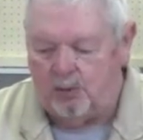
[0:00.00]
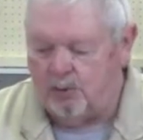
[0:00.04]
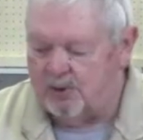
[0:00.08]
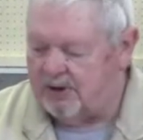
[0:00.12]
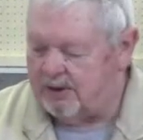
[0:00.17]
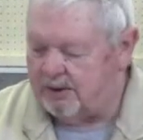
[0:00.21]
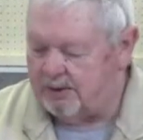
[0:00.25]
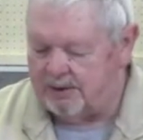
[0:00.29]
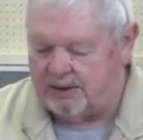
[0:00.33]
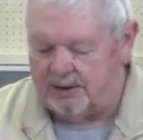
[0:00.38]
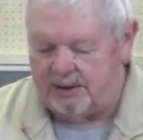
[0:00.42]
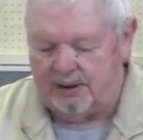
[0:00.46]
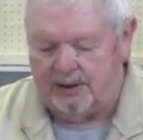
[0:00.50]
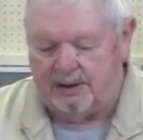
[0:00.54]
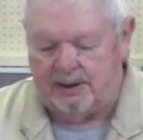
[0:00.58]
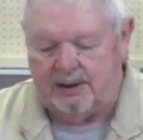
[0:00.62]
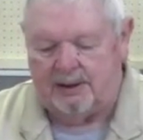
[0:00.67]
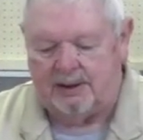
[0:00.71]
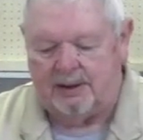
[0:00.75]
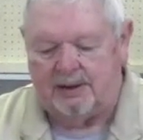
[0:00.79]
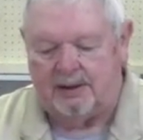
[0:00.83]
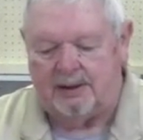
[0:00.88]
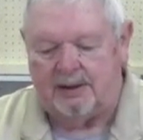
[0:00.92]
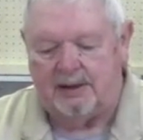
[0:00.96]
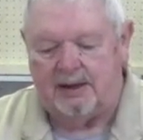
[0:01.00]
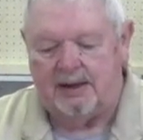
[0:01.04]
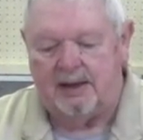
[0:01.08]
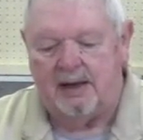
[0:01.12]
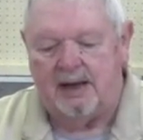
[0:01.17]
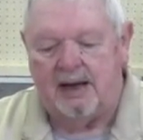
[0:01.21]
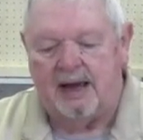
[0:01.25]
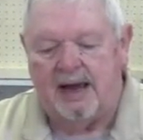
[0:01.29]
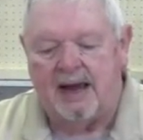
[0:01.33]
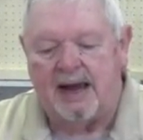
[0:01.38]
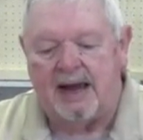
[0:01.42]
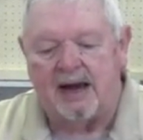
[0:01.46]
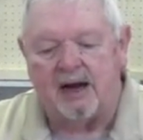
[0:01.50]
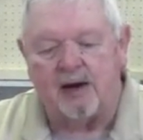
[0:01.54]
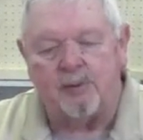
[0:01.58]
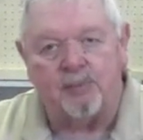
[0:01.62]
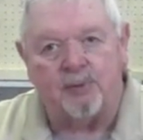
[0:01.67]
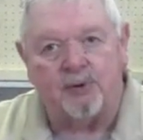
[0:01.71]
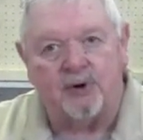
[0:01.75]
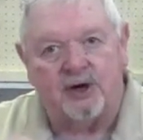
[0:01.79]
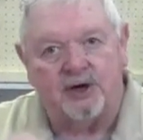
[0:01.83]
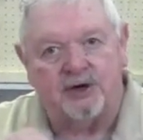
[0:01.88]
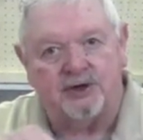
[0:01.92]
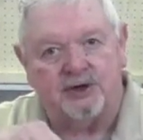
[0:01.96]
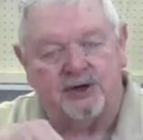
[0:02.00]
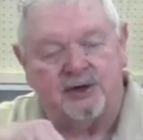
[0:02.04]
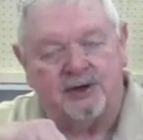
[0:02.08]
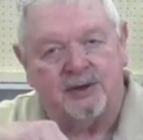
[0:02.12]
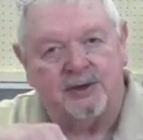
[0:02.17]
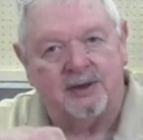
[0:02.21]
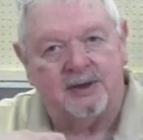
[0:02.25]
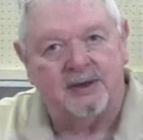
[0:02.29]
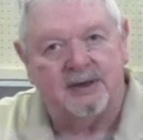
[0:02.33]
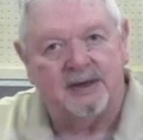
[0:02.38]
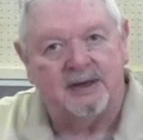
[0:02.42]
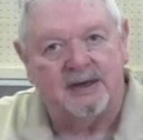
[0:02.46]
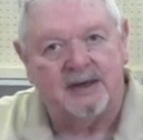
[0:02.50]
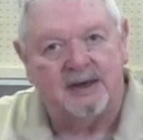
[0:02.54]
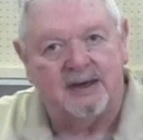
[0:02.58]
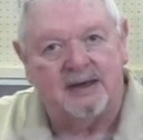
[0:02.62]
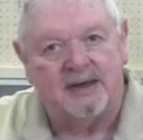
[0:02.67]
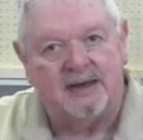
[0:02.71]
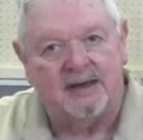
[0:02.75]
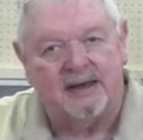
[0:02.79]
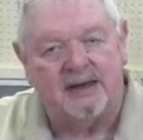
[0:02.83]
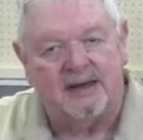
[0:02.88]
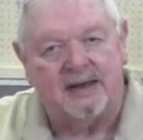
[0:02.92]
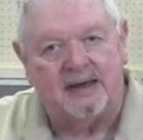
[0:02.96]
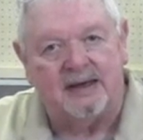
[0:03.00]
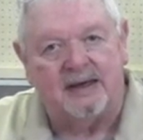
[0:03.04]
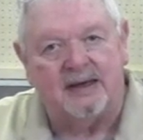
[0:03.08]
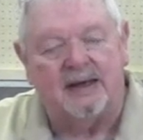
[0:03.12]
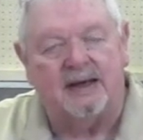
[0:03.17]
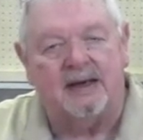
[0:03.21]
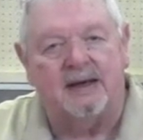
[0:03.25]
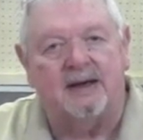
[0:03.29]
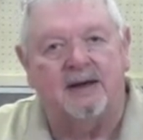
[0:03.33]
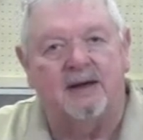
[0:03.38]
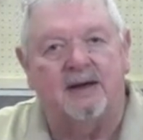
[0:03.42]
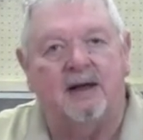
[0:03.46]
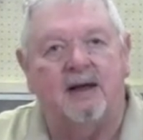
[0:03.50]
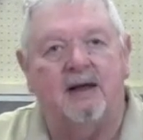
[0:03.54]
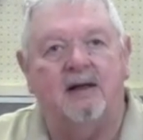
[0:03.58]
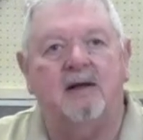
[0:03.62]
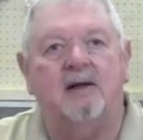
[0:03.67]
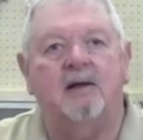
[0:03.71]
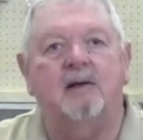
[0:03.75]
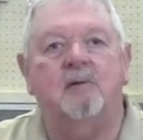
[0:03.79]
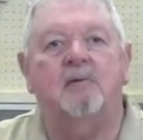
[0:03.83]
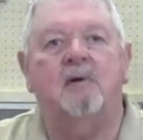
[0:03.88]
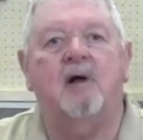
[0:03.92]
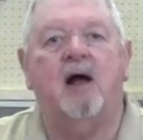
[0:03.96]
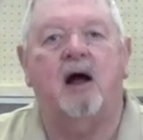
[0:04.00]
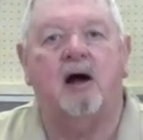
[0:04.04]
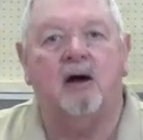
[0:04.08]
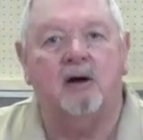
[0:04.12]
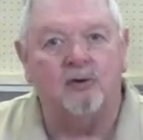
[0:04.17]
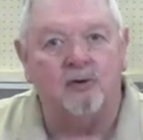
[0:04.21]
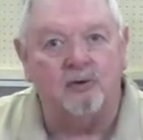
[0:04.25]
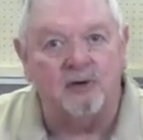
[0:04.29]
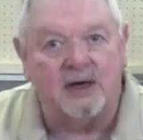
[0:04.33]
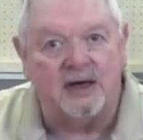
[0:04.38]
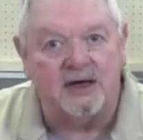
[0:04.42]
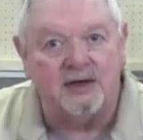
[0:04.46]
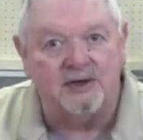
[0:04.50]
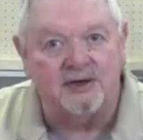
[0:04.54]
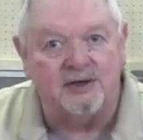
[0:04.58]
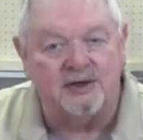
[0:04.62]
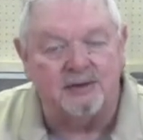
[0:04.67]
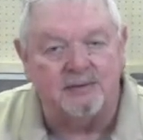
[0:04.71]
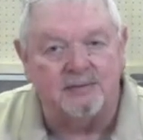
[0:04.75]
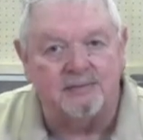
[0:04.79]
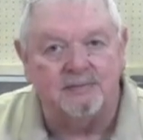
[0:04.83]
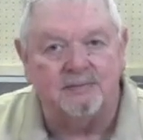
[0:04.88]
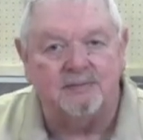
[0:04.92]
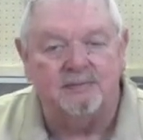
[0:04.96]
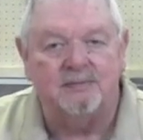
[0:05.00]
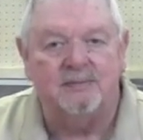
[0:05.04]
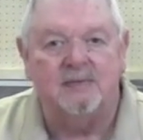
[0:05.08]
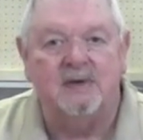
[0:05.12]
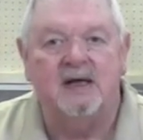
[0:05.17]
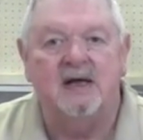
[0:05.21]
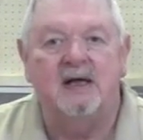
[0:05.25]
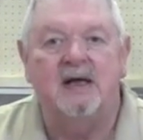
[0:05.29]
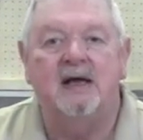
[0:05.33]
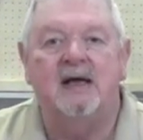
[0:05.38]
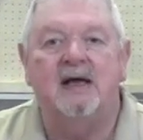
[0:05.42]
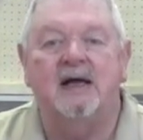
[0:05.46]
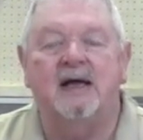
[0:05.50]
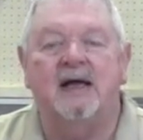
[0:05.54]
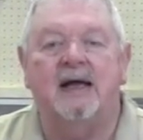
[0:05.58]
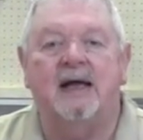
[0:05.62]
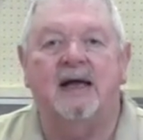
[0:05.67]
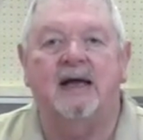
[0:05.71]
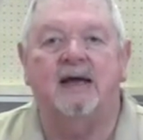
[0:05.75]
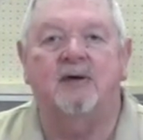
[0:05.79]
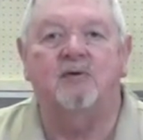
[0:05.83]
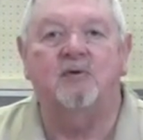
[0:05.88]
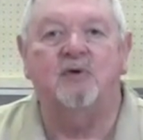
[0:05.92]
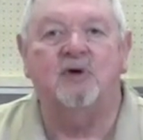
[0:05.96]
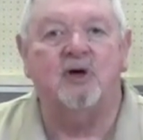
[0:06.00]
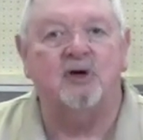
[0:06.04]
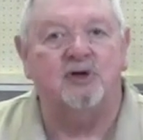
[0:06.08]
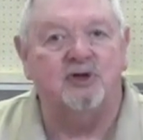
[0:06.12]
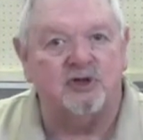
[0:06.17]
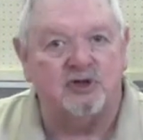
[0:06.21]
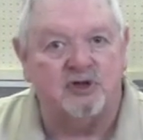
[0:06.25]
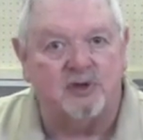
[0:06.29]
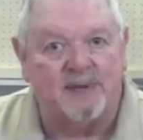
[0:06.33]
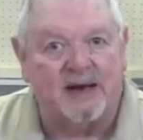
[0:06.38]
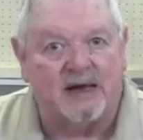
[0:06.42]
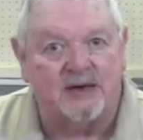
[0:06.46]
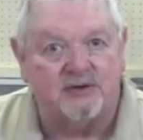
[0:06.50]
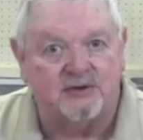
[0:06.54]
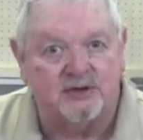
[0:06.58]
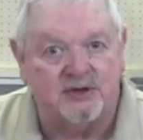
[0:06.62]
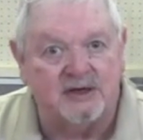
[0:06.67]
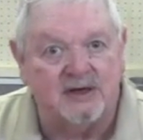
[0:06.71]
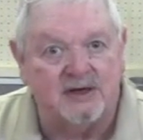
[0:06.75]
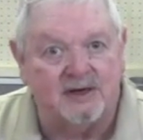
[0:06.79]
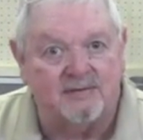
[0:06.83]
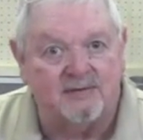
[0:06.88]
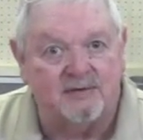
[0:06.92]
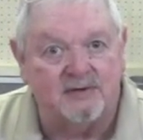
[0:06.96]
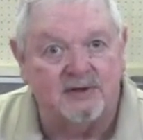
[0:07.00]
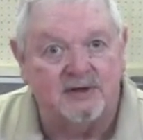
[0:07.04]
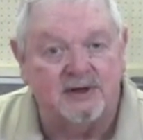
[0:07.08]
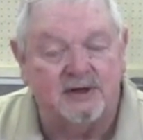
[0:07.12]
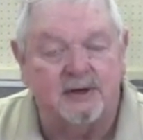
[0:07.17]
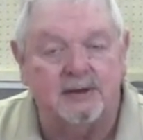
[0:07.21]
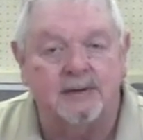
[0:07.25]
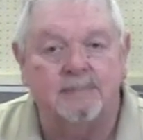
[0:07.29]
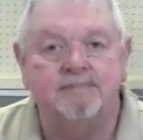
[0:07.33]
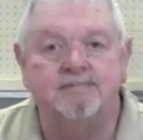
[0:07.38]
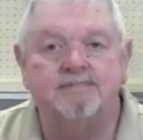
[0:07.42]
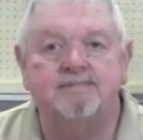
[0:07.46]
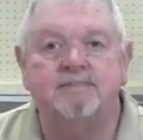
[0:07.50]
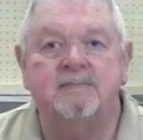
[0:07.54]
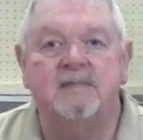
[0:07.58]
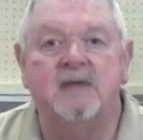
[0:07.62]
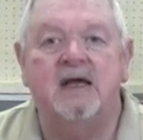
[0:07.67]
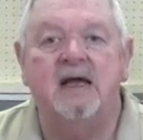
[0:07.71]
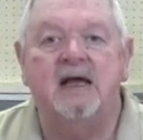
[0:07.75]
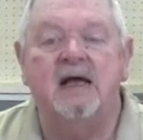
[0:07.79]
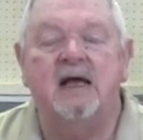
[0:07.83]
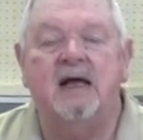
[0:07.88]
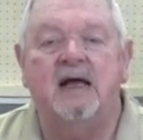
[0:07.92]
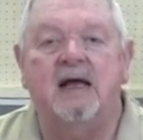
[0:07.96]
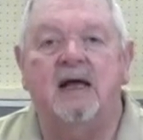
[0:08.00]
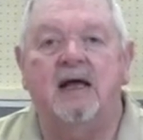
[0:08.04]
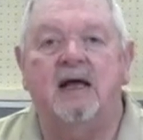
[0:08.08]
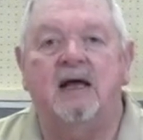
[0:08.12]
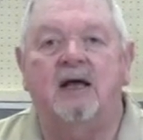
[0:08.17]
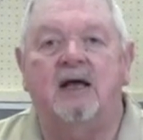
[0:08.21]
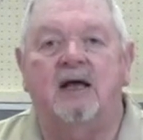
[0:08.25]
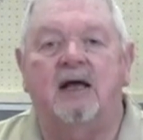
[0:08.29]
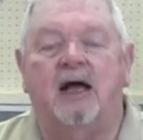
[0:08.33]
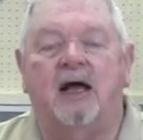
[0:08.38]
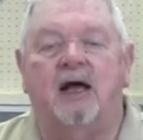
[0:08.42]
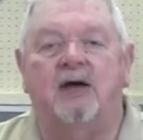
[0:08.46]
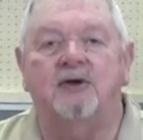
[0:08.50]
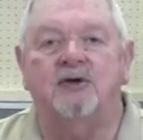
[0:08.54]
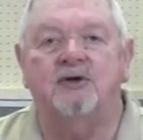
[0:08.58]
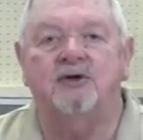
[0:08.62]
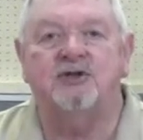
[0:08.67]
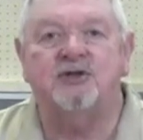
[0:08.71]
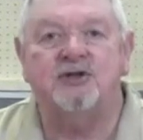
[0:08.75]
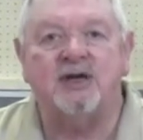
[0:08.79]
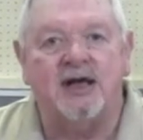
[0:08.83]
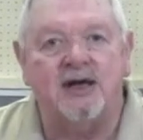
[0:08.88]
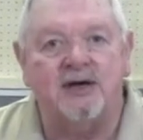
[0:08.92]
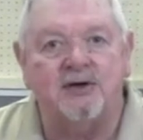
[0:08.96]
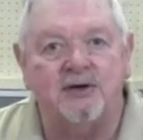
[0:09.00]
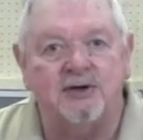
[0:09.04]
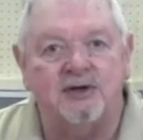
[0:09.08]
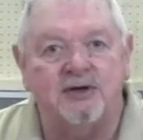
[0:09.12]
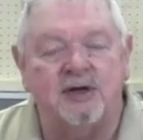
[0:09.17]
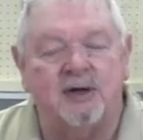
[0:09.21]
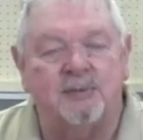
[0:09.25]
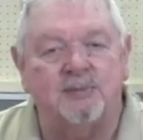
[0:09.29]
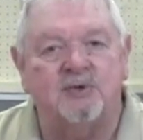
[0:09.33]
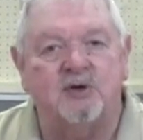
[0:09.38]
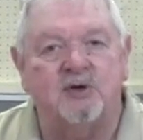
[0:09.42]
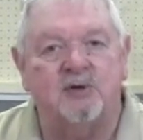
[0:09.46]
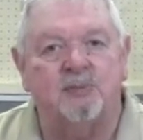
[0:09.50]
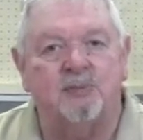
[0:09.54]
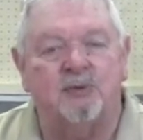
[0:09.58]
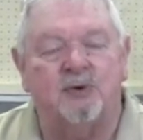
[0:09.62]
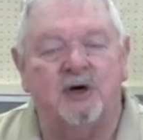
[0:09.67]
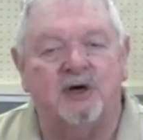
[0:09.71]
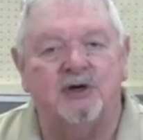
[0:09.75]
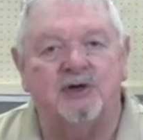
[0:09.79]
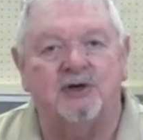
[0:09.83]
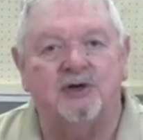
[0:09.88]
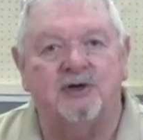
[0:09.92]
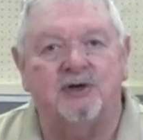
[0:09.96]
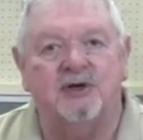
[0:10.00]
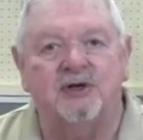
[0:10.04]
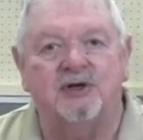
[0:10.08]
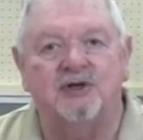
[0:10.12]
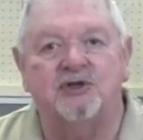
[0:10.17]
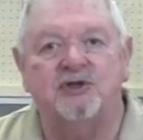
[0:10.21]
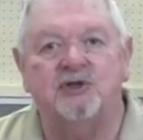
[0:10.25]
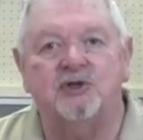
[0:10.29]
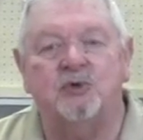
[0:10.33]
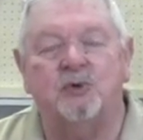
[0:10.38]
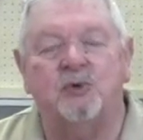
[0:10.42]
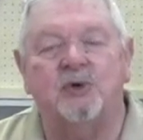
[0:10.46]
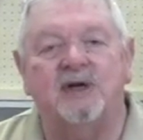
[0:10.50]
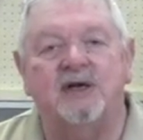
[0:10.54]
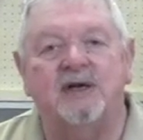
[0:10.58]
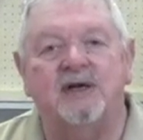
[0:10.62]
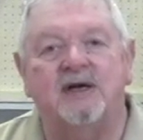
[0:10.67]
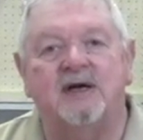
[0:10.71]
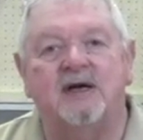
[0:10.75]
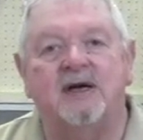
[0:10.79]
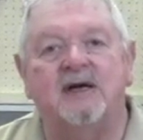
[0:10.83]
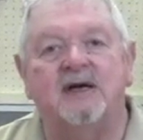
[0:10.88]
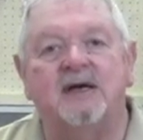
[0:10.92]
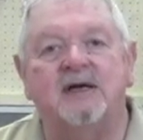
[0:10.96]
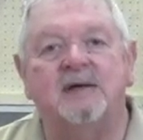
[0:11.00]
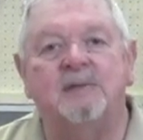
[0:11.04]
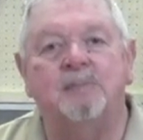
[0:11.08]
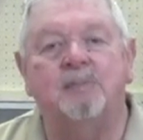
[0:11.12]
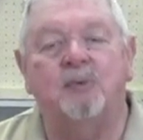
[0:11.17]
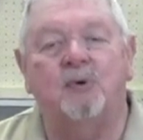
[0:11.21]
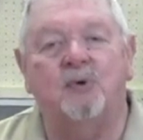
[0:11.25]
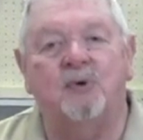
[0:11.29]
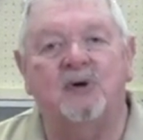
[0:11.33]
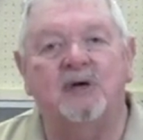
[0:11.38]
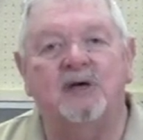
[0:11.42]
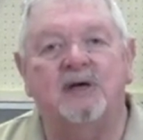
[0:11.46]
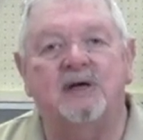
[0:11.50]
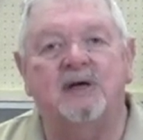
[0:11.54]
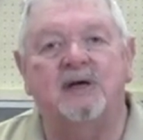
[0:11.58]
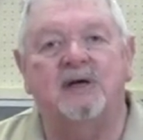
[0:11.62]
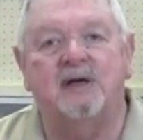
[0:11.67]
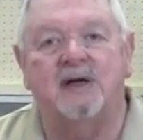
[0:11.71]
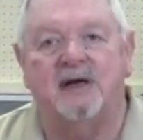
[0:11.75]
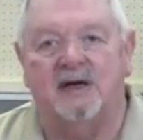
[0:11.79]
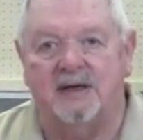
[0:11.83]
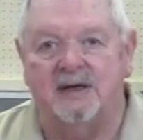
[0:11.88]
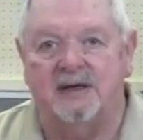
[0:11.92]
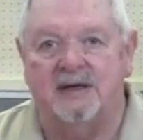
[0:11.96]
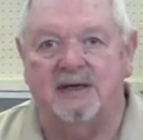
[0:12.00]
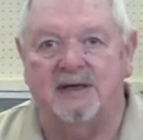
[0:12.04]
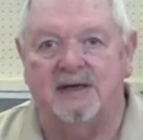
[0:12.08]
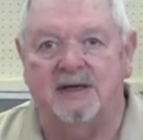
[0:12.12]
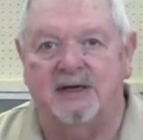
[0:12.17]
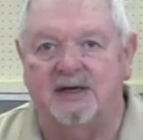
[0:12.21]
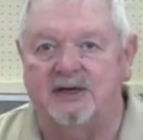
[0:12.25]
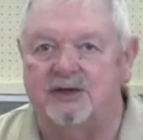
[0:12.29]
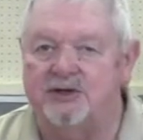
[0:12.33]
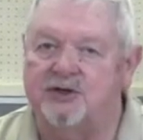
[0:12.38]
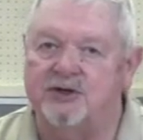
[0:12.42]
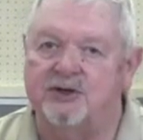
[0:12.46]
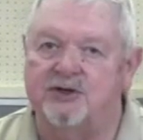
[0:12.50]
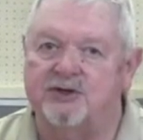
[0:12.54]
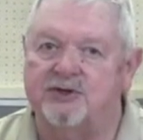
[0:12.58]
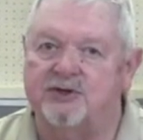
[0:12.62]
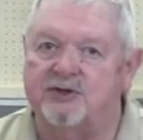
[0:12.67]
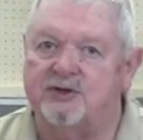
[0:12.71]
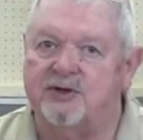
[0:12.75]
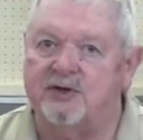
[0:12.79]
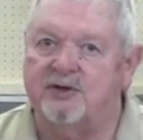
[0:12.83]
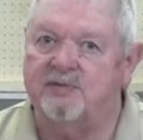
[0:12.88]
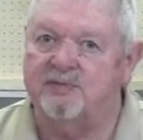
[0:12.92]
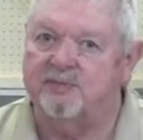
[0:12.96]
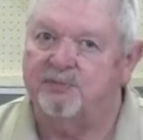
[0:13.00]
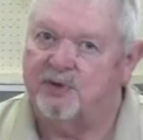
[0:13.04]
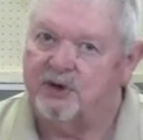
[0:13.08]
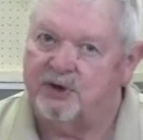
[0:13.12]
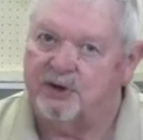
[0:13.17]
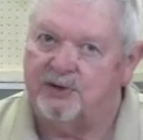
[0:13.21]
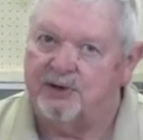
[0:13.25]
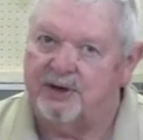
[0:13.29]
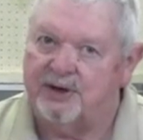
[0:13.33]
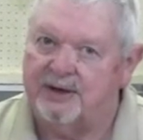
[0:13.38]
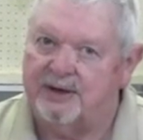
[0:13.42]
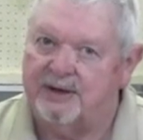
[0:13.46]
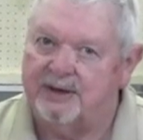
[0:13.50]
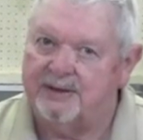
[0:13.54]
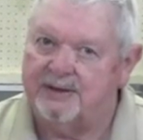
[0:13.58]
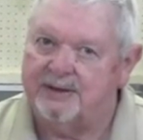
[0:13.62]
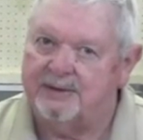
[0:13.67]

Well, air pressure in our location, and we are just about sea level here, under standard temperature and pressure is 29.9 inches of mercury,